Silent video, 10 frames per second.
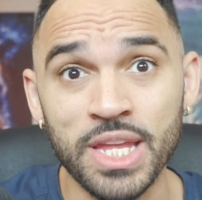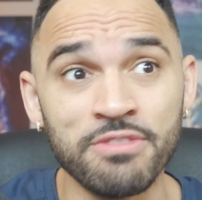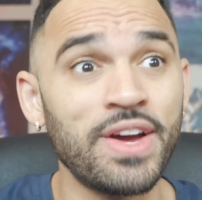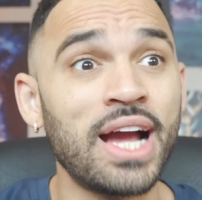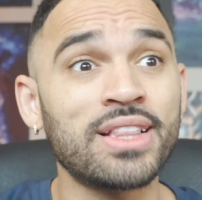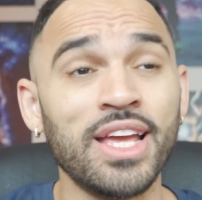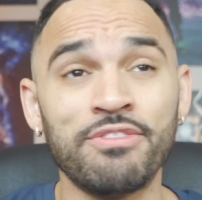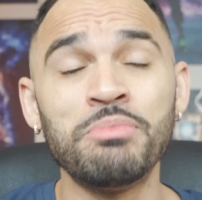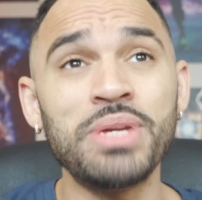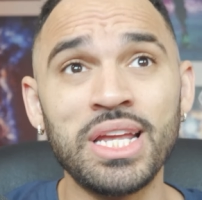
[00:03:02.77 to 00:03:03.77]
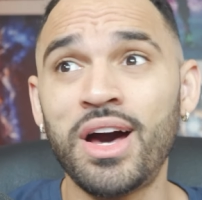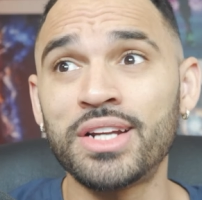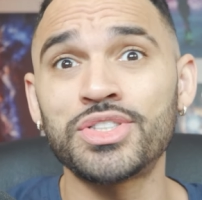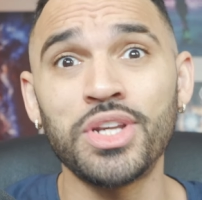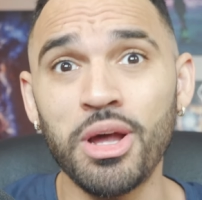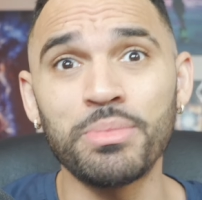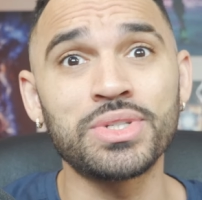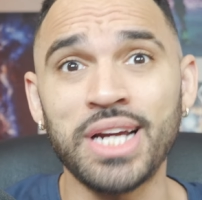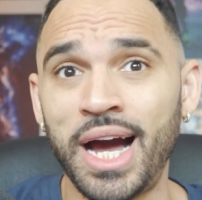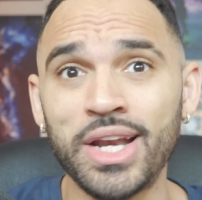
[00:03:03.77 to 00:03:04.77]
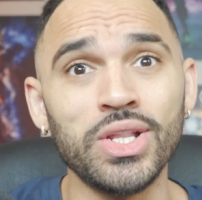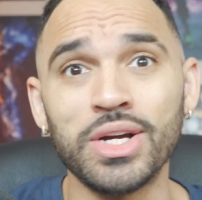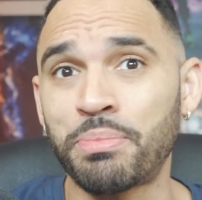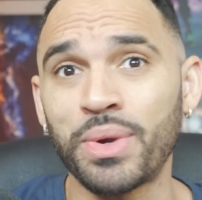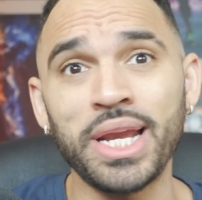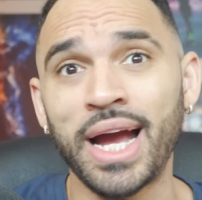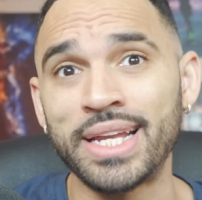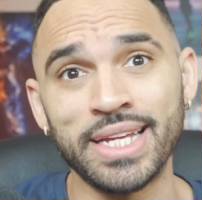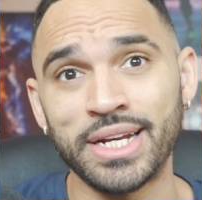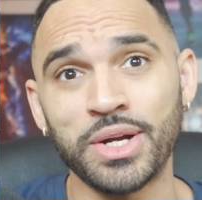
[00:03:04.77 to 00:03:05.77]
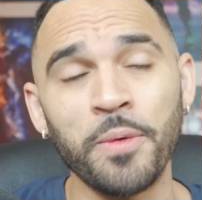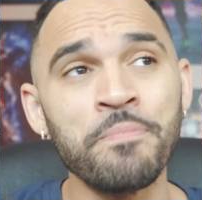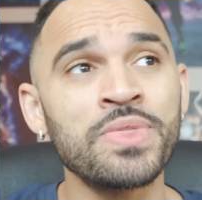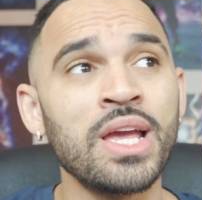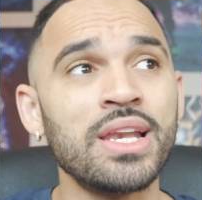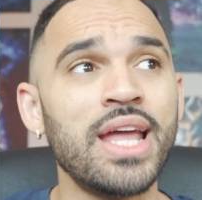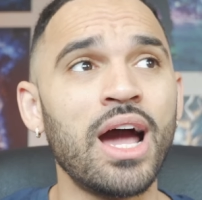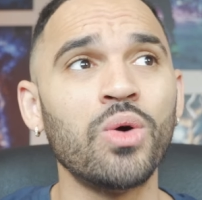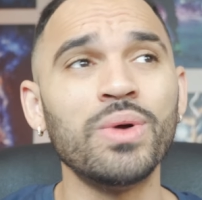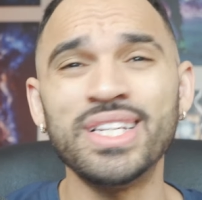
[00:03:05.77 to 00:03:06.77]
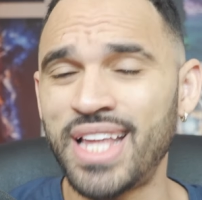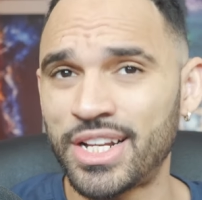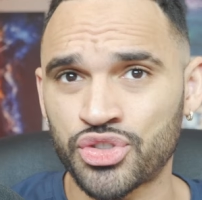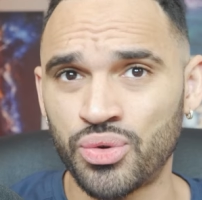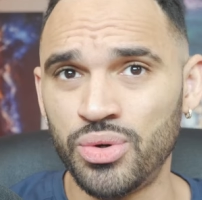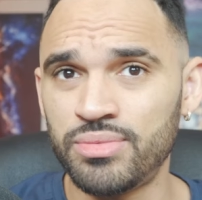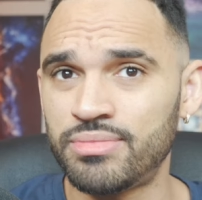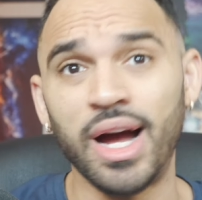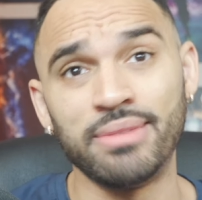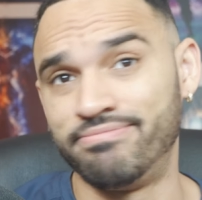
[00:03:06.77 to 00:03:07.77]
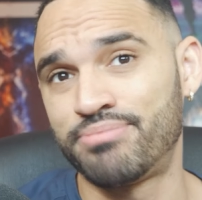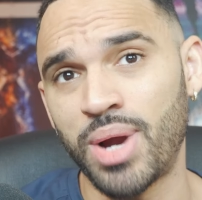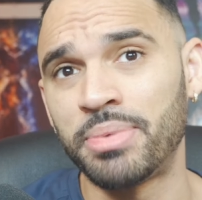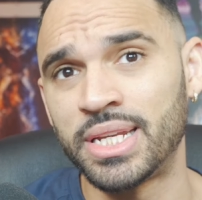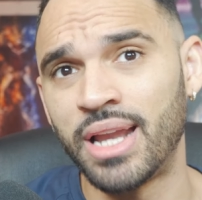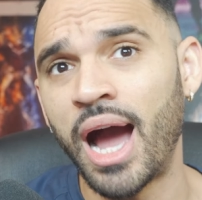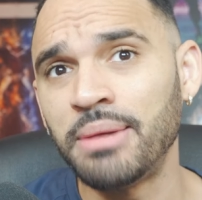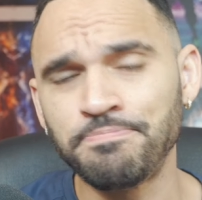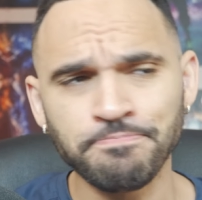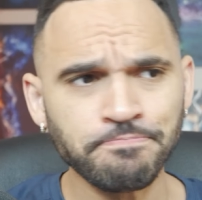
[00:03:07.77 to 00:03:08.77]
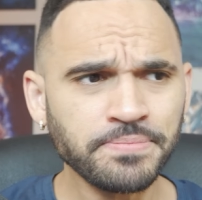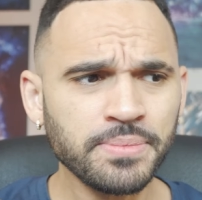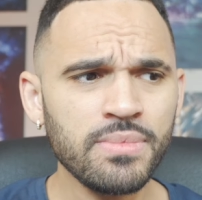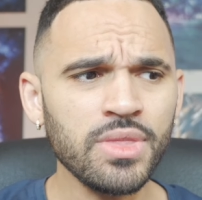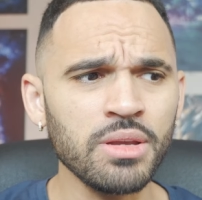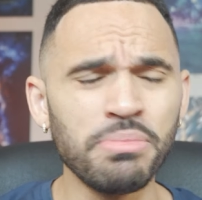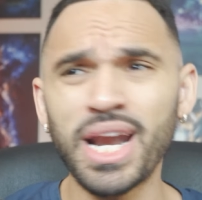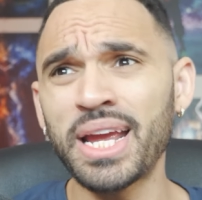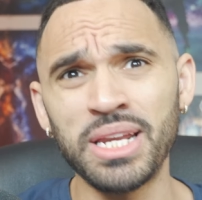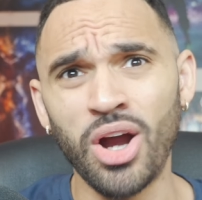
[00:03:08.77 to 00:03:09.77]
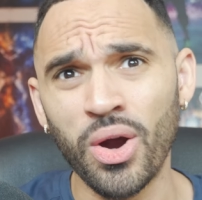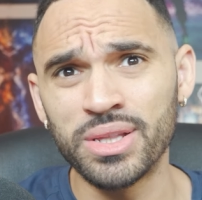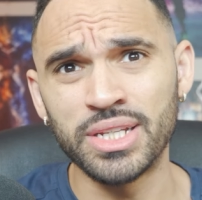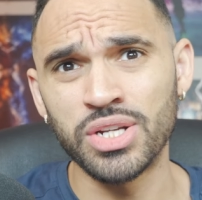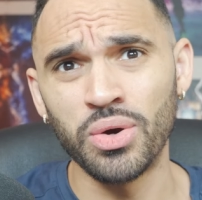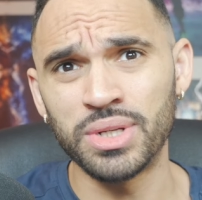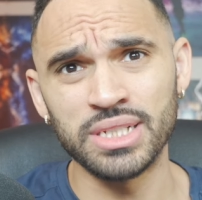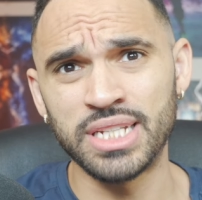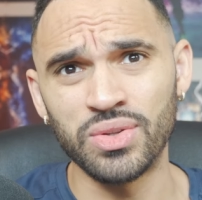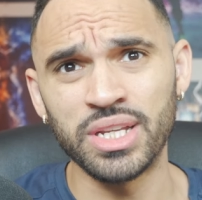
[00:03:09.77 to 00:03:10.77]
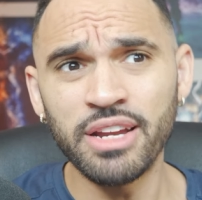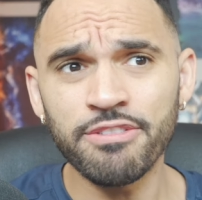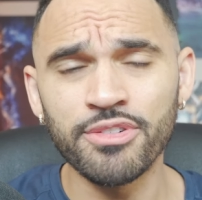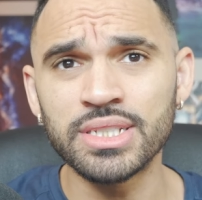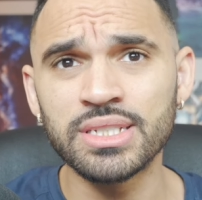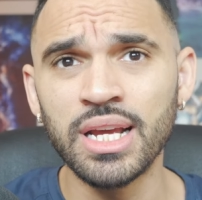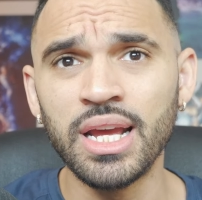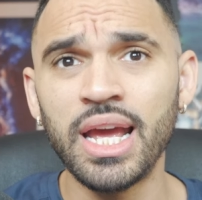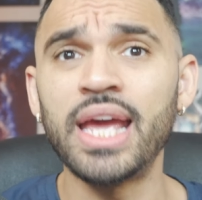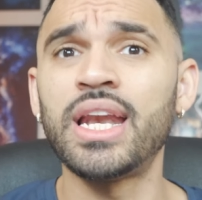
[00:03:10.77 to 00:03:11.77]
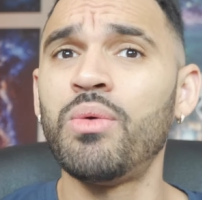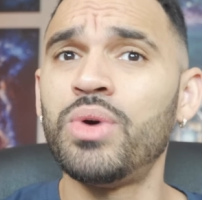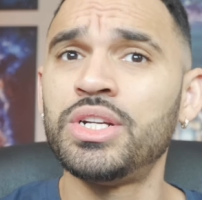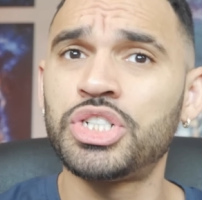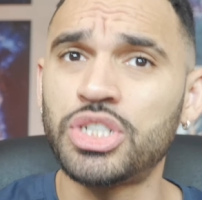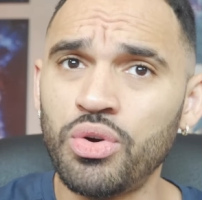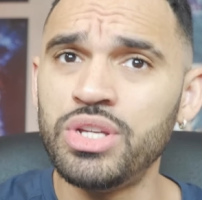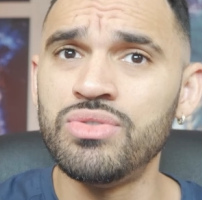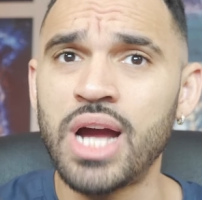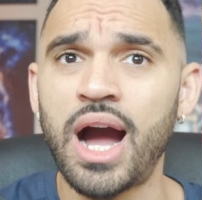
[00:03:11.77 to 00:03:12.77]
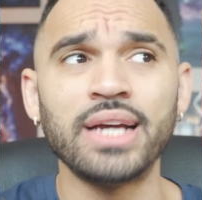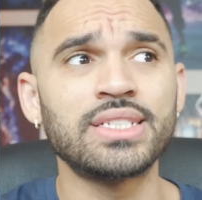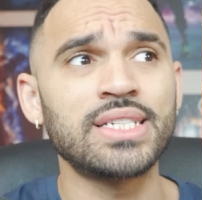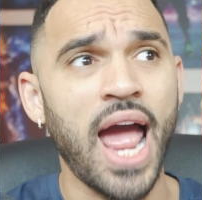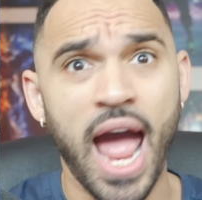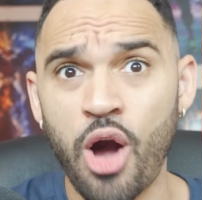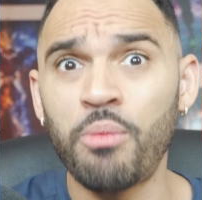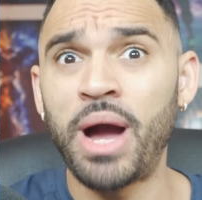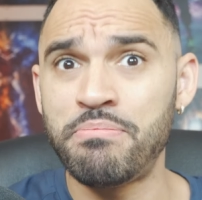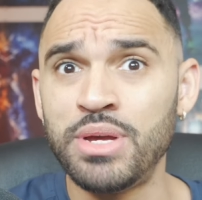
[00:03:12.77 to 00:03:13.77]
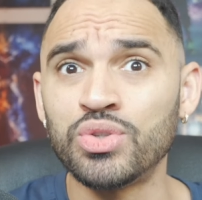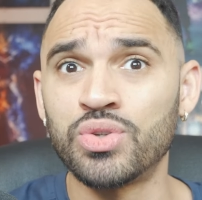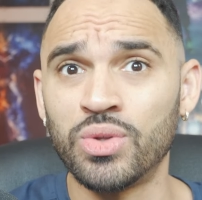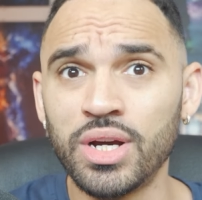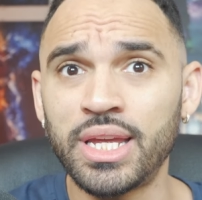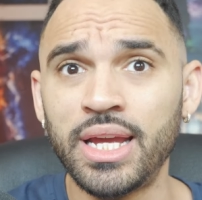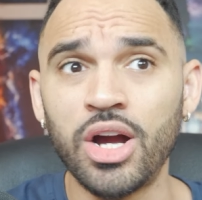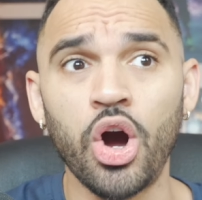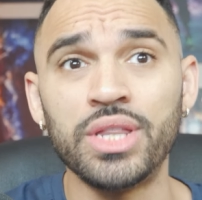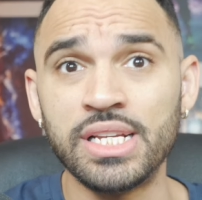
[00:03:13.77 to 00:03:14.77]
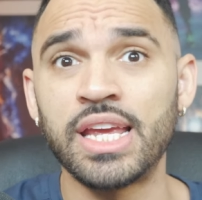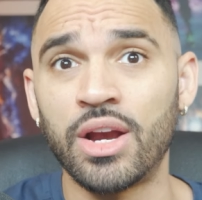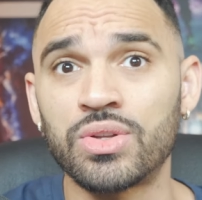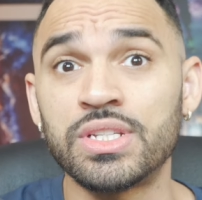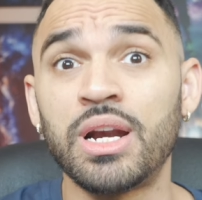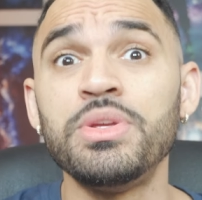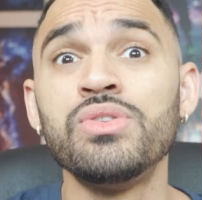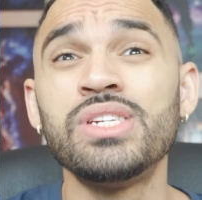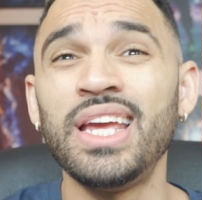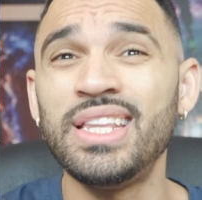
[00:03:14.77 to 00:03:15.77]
In fact, if I'm being honest, the numbers kind of look pretty identical. Now, is that true? Probably not. But I could hardly told, tell the difference. And I want to show you guys how my builds are looking on these characters that I'm using.